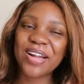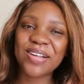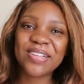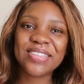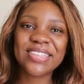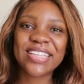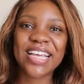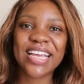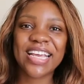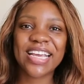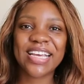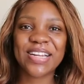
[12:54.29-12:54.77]

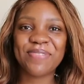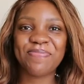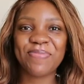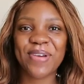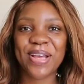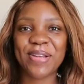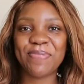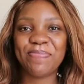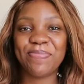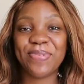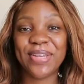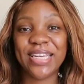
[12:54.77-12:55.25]
don't think it
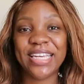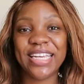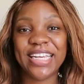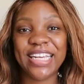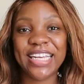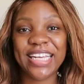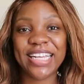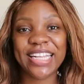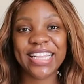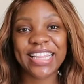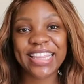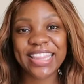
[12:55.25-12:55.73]
might
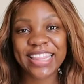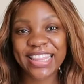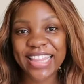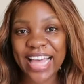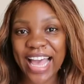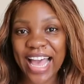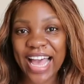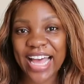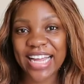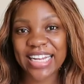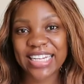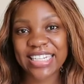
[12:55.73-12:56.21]
be
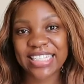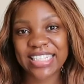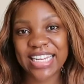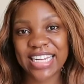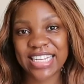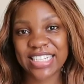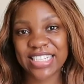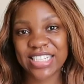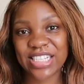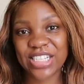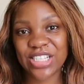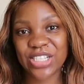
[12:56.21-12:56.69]
that
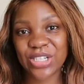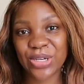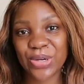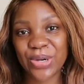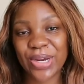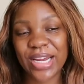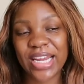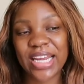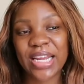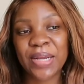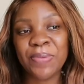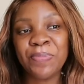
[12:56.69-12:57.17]

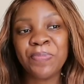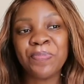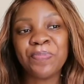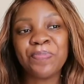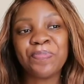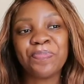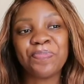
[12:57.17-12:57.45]
necessary,